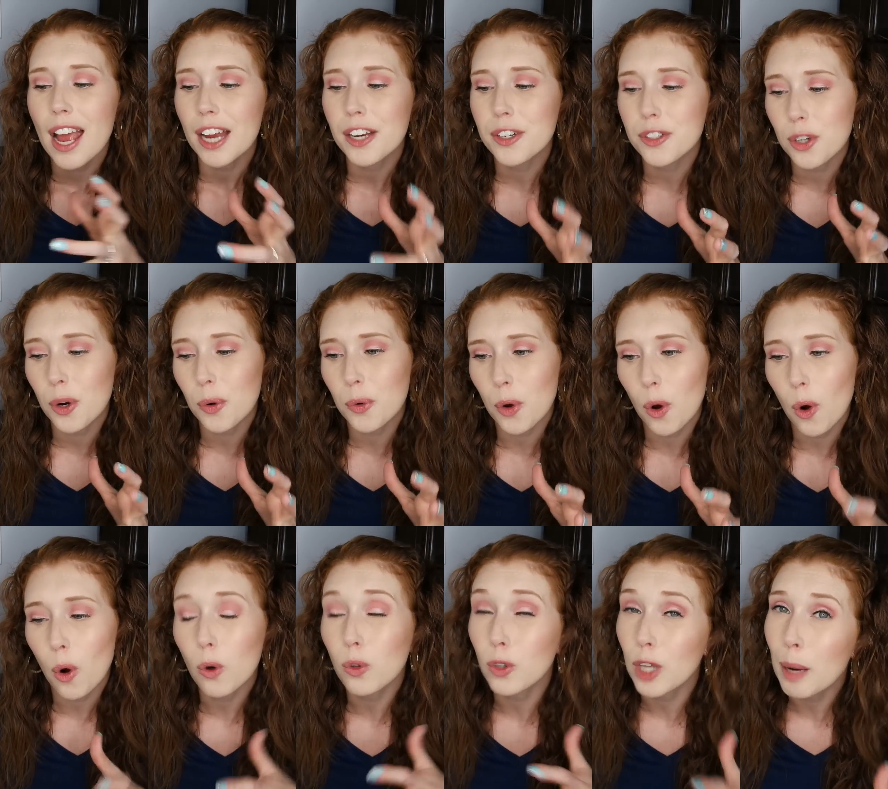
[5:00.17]
and don't
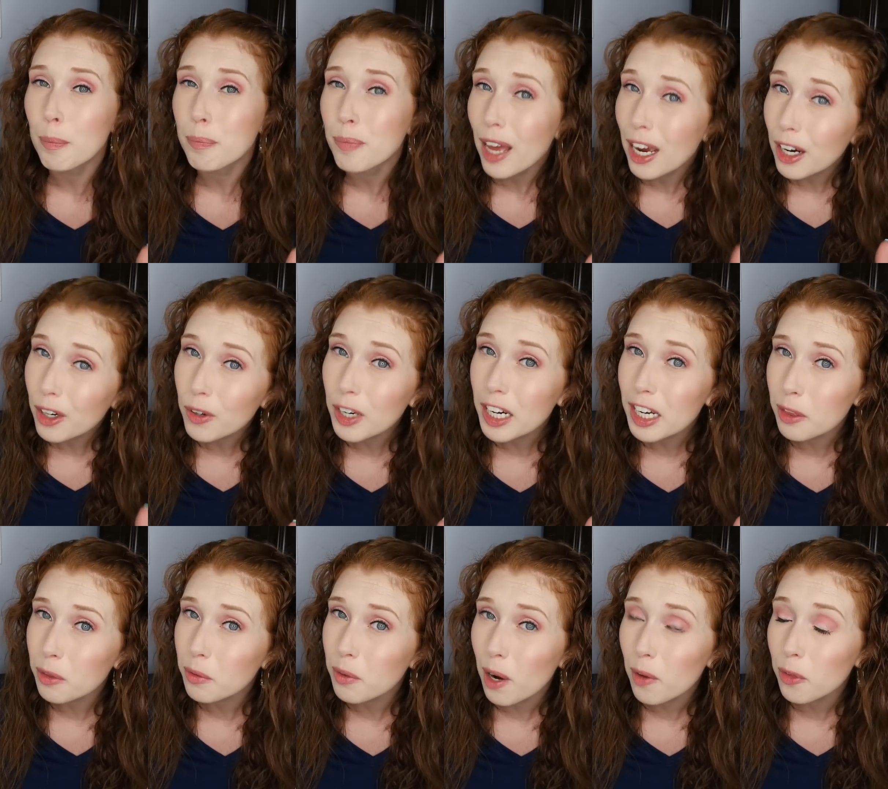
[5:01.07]
hold up that
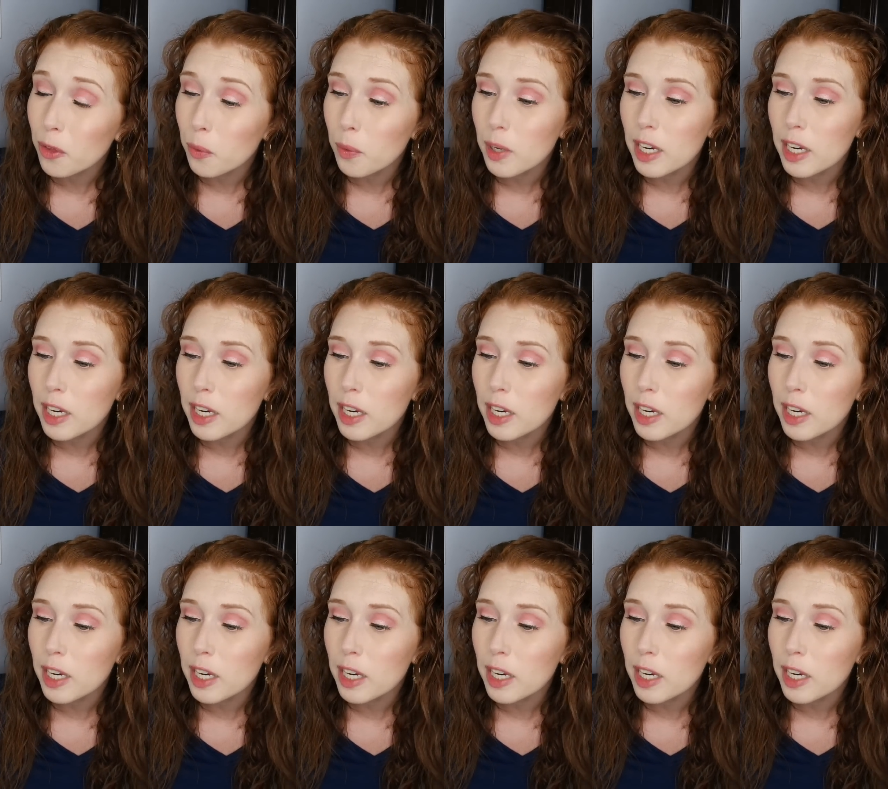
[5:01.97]
great throughout the